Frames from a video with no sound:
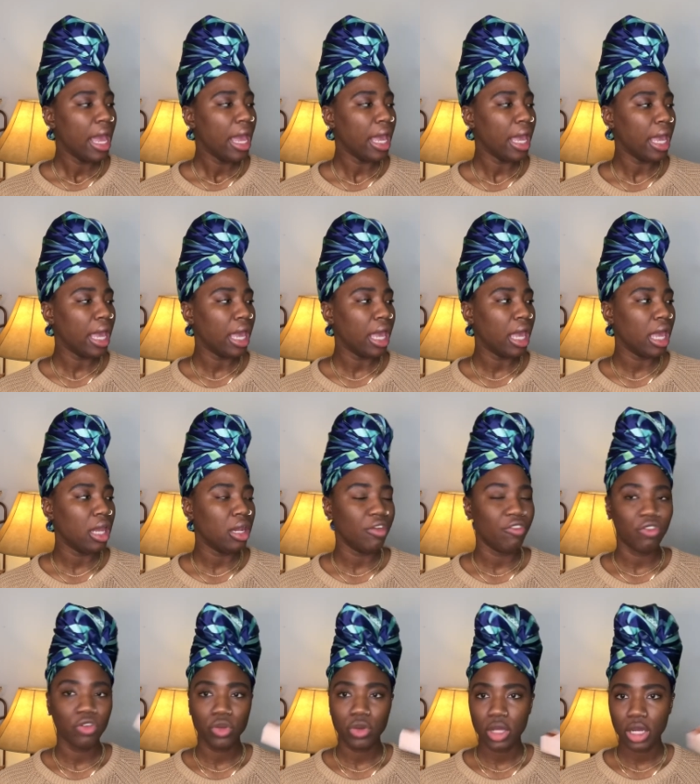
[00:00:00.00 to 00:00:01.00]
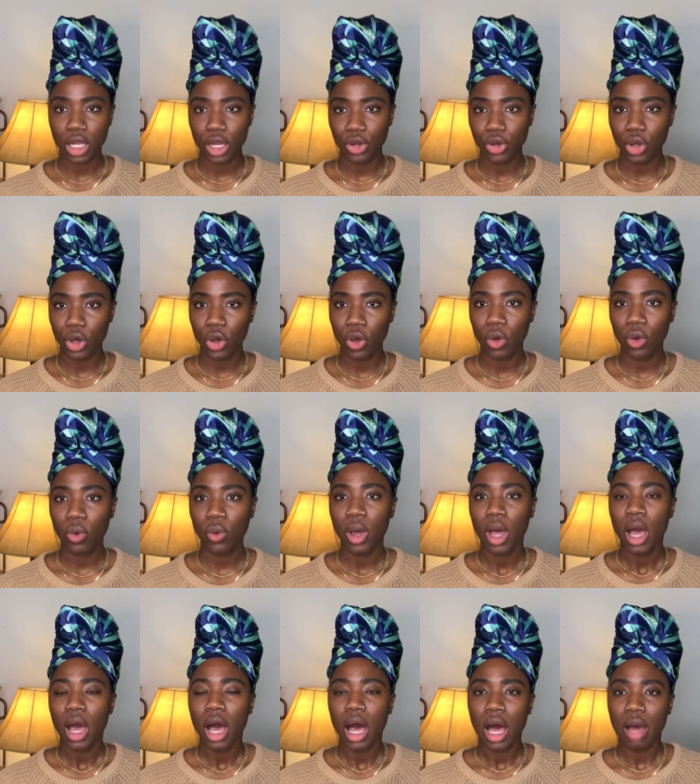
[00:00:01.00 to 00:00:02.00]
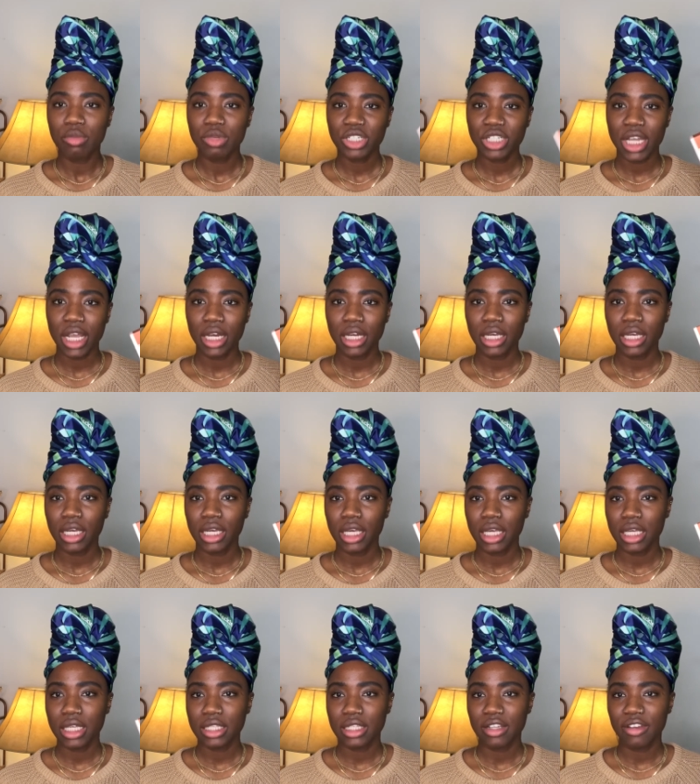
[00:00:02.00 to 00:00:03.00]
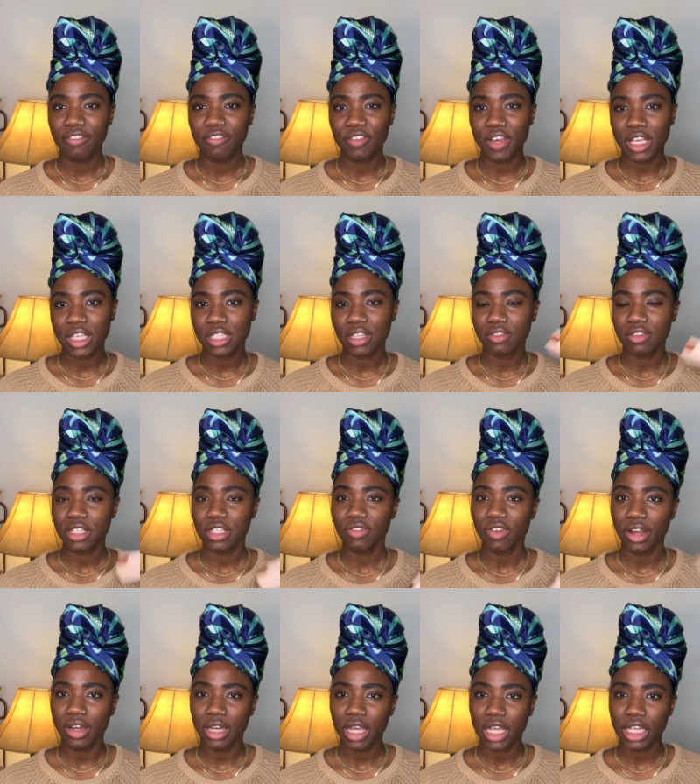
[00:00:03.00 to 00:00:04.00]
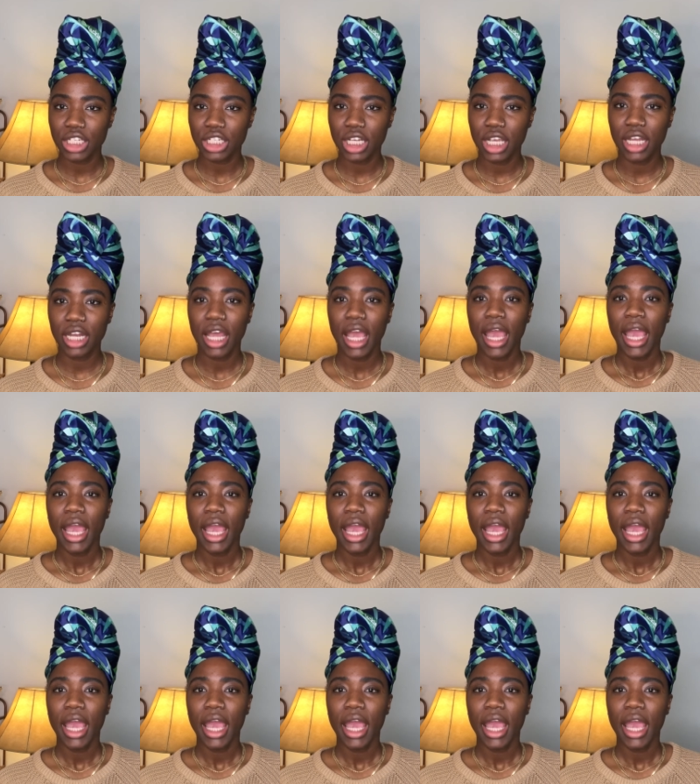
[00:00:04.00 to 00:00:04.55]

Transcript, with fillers: and if you didn't know, Shayla is the face of this foundation,